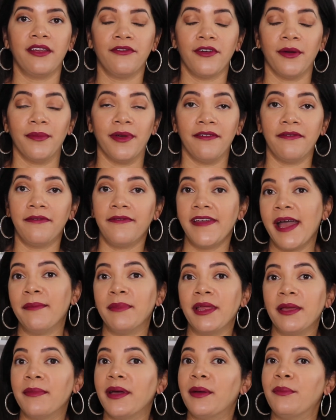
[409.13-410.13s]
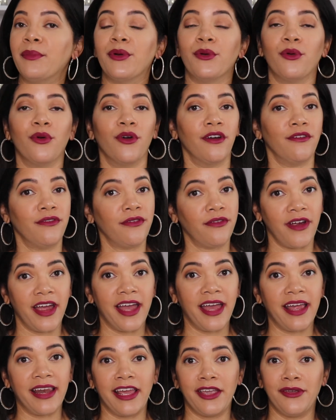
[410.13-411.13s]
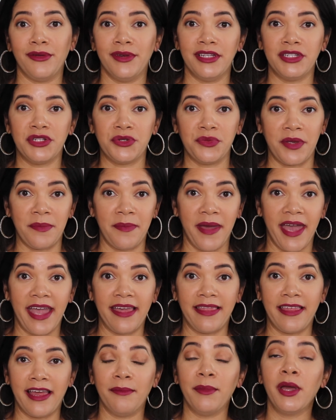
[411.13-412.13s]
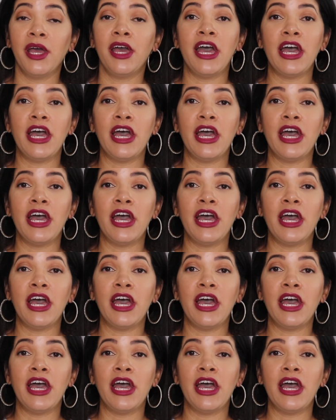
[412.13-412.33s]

from a family member or a friend and you need to repay them,